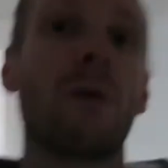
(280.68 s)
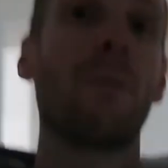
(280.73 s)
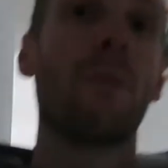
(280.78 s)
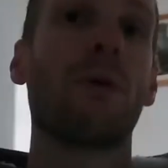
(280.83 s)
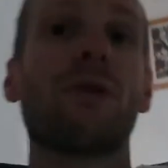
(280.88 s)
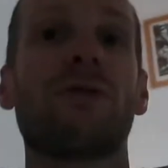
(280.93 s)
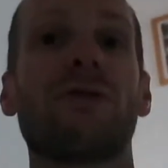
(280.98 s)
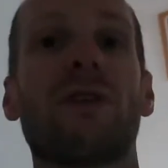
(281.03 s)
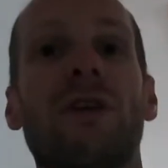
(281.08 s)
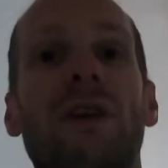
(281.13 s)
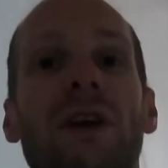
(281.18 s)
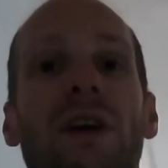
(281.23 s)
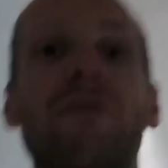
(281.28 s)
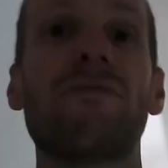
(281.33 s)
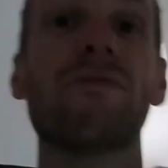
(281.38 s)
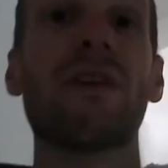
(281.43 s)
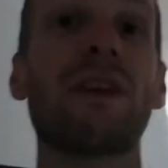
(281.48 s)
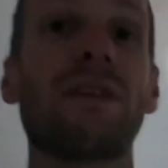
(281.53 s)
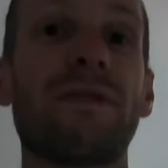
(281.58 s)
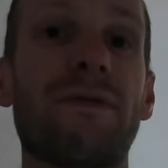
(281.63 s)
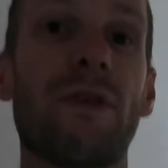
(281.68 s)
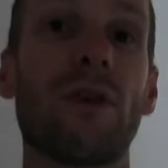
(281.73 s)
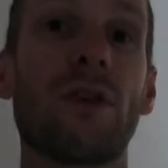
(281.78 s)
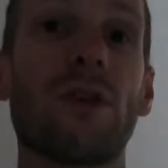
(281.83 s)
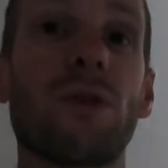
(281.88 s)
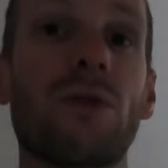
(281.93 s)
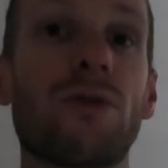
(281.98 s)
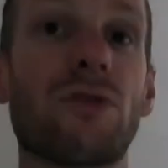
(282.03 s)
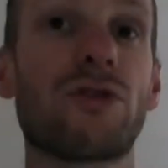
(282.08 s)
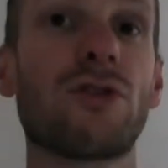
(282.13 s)
put on it, ready for
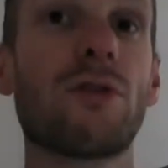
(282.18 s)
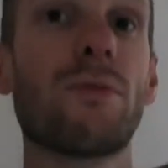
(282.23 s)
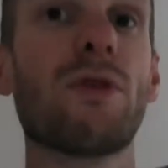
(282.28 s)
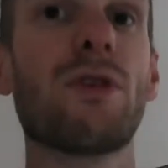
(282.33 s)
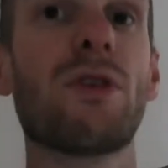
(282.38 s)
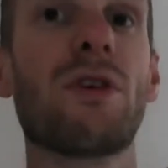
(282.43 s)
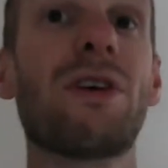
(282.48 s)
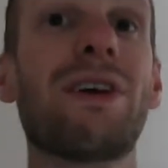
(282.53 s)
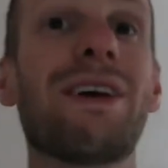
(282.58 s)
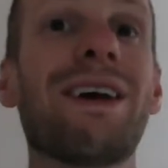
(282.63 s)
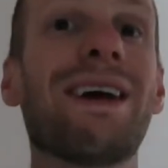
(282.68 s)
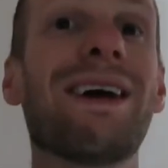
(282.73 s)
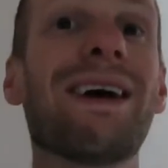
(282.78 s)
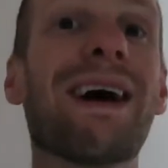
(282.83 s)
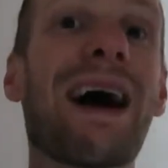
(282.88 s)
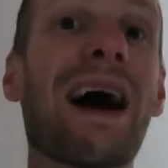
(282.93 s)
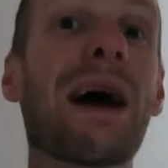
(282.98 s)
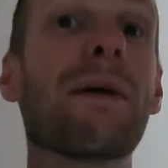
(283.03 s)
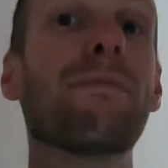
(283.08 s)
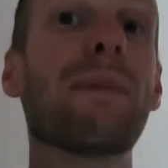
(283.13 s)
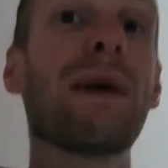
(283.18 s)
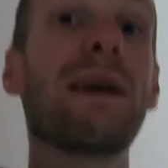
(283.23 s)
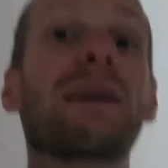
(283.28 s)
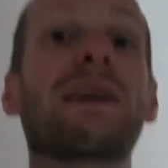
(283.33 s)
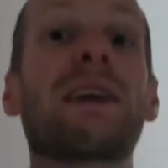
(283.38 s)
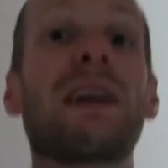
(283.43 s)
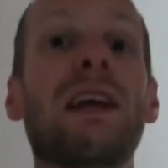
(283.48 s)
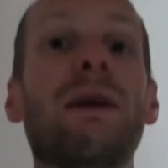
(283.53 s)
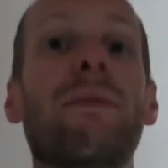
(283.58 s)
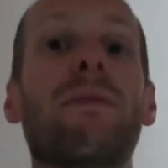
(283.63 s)
the summer. I may
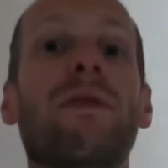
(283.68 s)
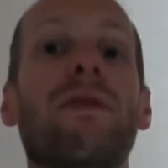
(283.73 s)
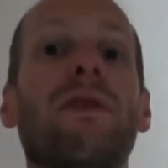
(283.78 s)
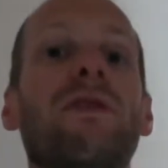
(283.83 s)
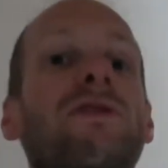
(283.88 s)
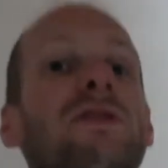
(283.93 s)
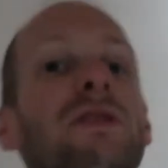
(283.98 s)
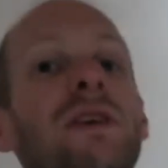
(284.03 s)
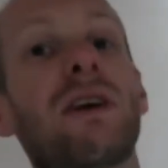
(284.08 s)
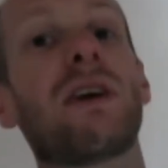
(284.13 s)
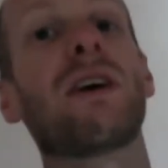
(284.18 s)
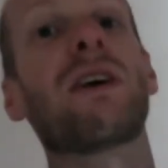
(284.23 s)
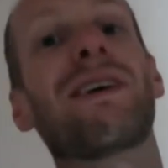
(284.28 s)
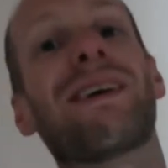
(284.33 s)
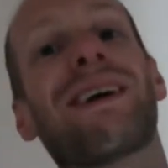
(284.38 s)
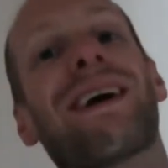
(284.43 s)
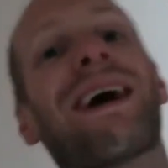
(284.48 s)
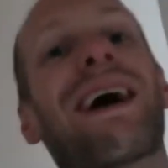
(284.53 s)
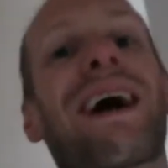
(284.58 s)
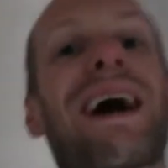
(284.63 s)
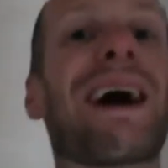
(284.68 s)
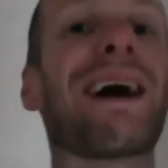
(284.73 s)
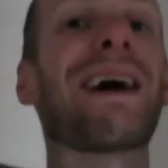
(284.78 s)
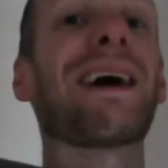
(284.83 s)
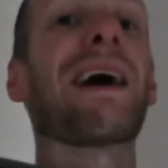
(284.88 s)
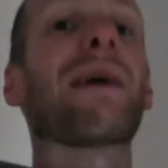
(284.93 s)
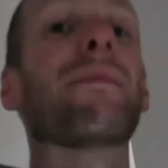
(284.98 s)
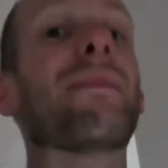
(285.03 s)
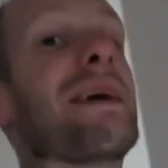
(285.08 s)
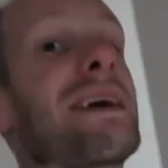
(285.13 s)
keep it this year,
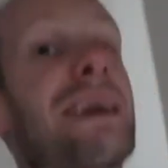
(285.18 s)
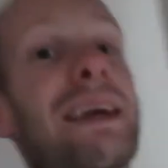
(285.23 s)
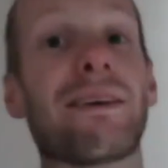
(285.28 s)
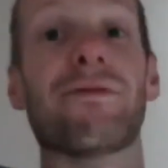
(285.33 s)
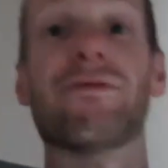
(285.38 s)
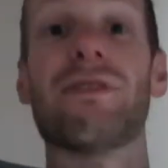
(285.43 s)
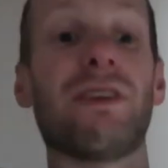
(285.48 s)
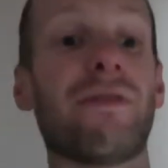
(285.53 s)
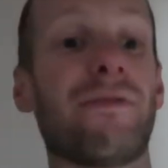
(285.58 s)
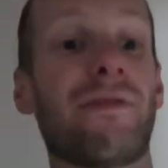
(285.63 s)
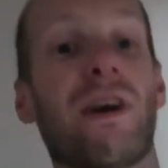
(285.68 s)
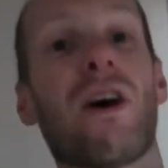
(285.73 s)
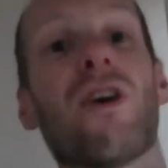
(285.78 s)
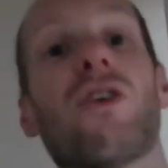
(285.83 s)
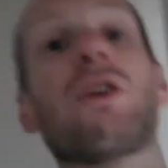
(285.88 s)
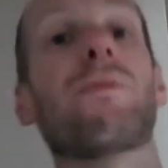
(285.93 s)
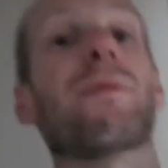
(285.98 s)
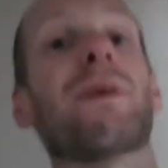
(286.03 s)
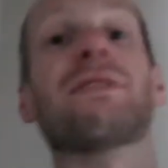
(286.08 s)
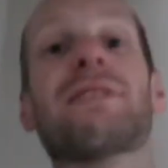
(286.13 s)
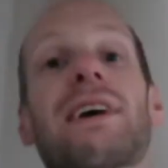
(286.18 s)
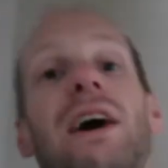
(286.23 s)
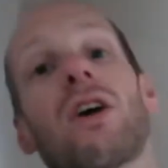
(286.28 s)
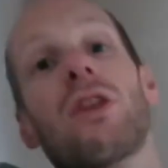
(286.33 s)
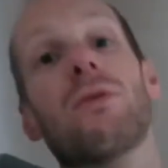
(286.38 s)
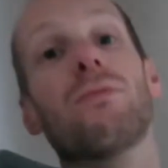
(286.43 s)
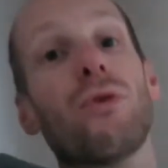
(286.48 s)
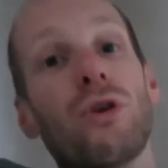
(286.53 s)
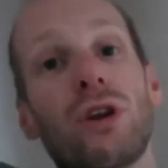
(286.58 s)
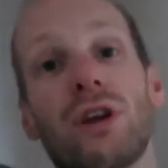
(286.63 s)
I may get rid of it, all depends how
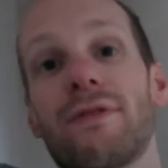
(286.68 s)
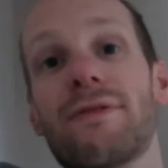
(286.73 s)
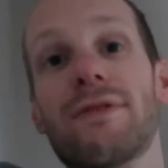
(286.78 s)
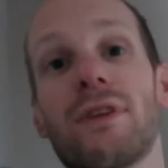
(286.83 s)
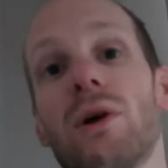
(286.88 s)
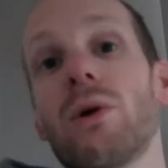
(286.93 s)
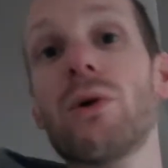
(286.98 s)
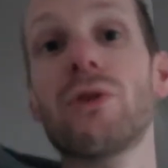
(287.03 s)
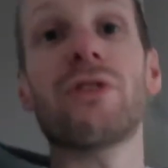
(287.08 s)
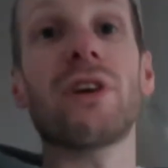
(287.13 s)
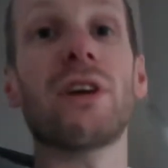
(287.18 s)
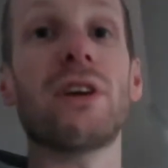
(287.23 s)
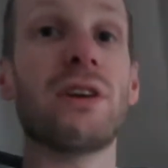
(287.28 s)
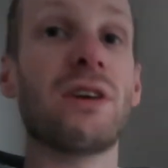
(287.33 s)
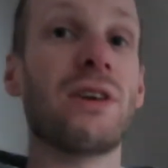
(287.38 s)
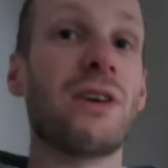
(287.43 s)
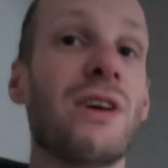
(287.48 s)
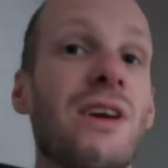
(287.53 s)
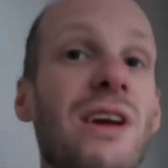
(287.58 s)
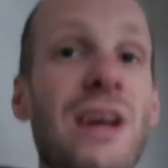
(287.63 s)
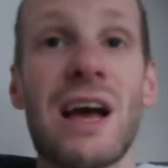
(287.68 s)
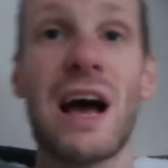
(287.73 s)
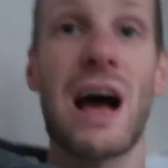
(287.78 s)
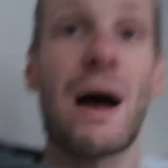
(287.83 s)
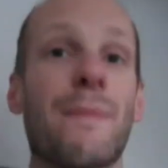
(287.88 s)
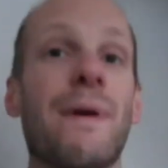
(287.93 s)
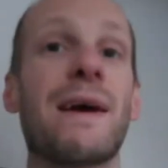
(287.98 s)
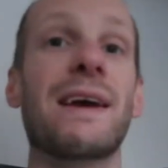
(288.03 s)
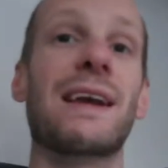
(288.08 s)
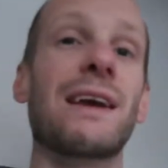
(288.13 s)
the money flows in.
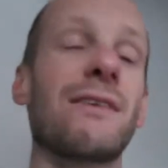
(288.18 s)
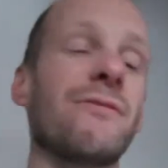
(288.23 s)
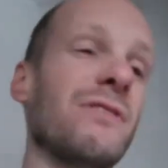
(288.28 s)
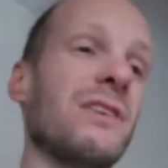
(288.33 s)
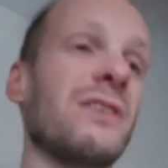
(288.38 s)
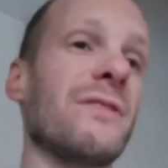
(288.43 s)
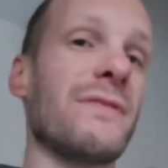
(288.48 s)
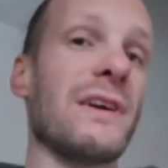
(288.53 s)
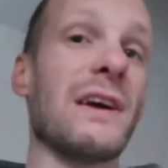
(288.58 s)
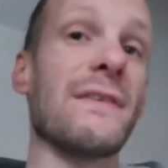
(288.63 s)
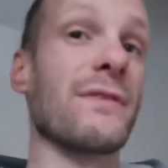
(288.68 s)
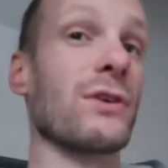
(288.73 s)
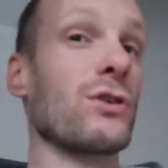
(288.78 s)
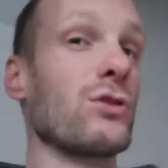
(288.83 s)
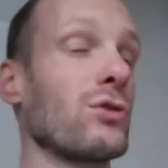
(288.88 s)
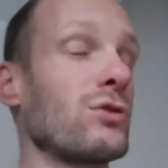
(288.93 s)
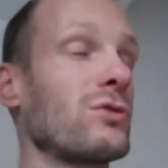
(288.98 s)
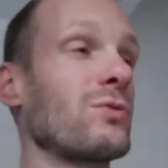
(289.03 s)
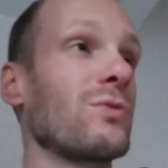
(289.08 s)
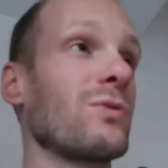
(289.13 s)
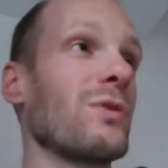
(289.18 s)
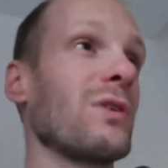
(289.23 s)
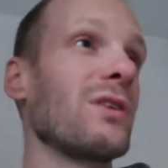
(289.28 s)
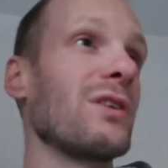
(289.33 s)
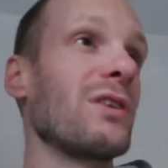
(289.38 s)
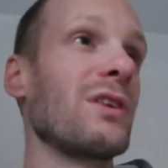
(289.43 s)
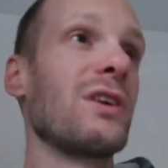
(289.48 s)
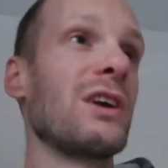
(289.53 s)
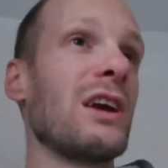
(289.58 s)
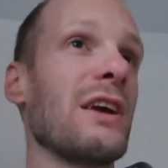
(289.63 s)
I may get rid of it if a good
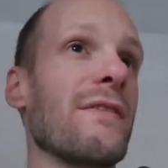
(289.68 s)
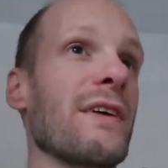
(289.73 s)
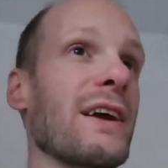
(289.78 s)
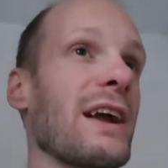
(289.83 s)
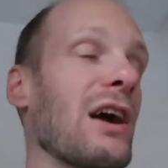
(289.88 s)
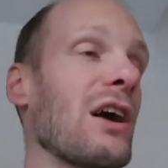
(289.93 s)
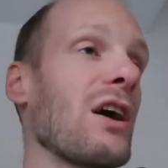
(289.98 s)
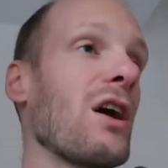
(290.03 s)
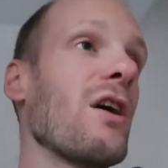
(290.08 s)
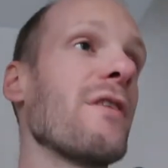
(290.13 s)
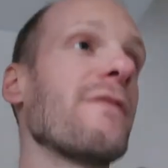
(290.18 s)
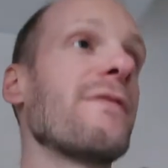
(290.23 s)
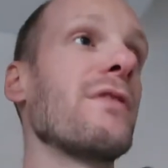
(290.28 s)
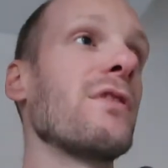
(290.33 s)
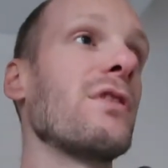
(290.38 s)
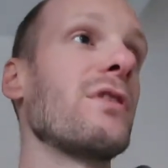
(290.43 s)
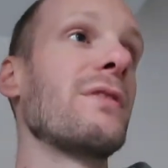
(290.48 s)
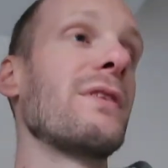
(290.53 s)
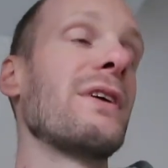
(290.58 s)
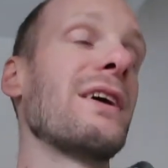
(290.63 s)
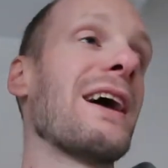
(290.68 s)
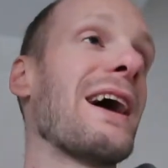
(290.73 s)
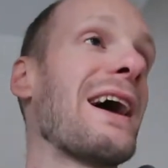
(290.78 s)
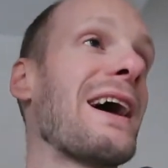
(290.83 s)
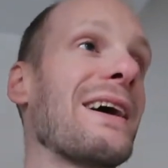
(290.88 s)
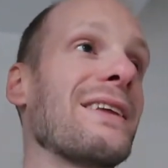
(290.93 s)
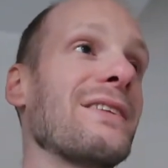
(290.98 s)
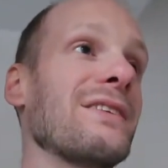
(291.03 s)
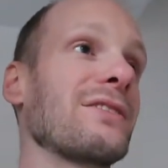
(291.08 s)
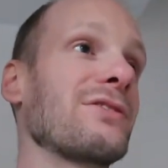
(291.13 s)
if I get an offer
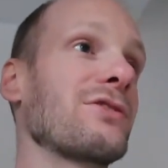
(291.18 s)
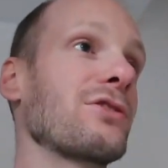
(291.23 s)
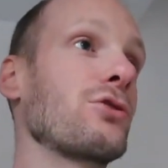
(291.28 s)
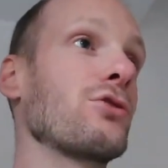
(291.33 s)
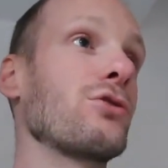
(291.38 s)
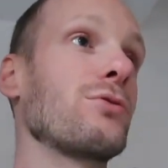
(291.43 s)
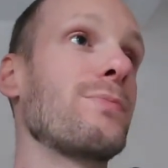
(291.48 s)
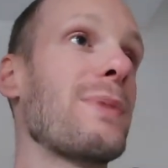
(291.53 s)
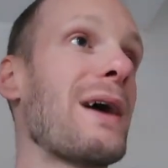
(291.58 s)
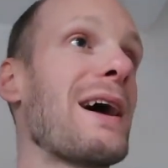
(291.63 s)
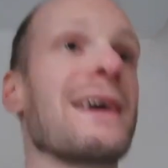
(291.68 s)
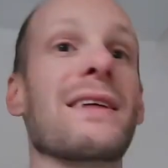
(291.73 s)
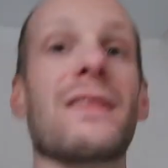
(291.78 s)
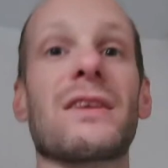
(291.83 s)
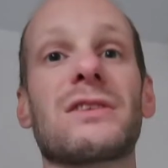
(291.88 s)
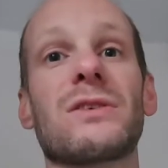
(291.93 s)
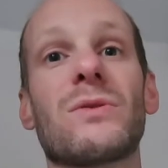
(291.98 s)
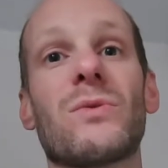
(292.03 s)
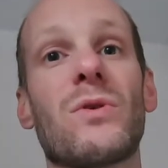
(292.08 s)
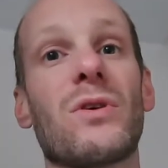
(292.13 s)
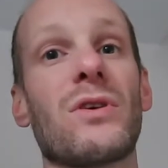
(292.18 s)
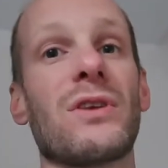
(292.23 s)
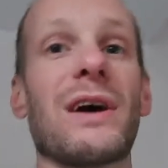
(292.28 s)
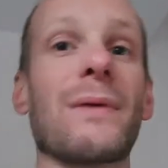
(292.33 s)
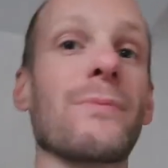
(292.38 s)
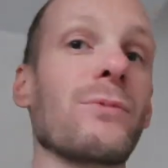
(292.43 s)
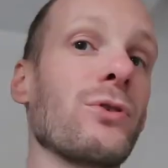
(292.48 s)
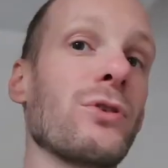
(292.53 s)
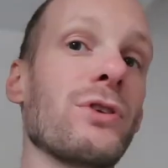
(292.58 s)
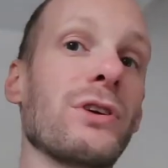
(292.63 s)
and there's a good bike that I want.
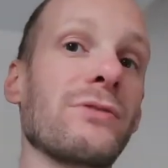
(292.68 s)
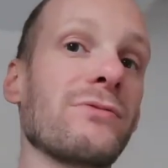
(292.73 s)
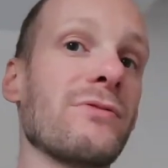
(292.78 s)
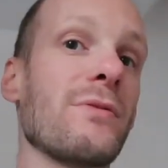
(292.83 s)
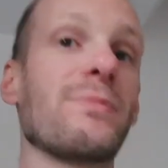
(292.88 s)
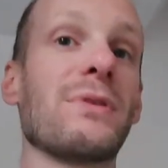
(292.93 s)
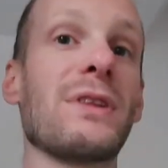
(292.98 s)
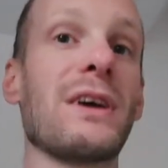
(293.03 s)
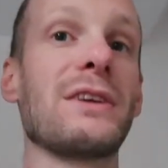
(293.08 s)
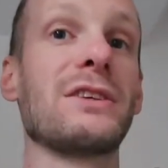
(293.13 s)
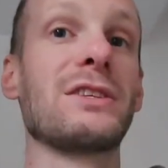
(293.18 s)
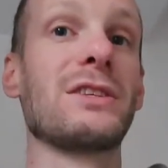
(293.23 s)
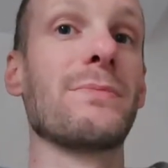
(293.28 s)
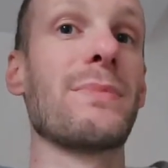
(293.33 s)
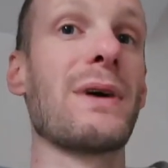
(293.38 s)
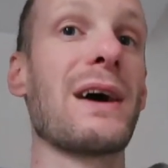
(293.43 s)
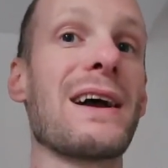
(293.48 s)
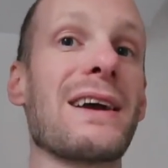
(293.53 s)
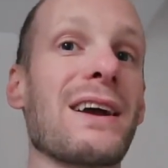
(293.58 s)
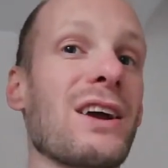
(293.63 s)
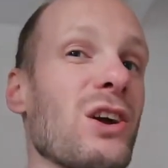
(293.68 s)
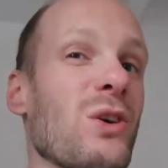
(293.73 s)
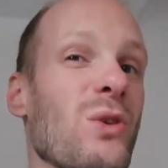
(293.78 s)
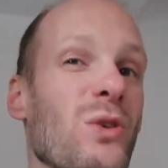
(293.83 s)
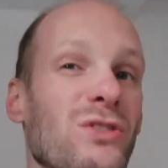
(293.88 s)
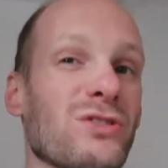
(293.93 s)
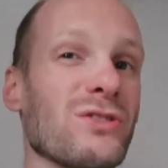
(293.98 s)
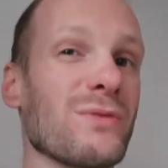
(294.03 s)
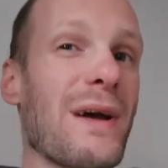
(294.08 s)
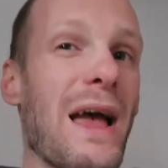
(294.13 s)
I'm going to replace the bike and go
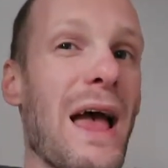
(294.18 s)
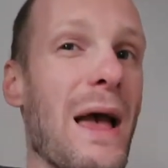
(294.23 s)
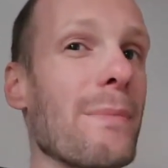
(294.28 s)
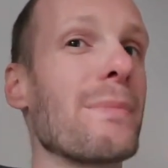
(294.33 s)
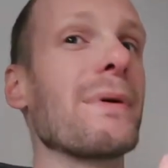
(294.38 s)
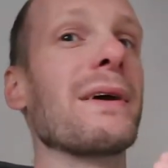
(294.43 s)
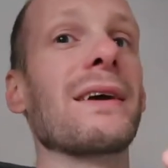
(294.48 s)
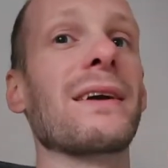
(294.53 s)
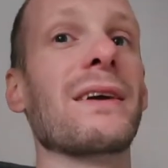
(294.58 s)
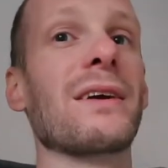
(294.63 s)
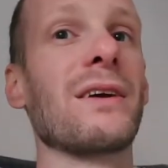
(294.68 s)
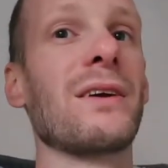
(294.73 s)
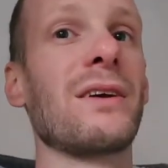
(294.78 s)
on some epic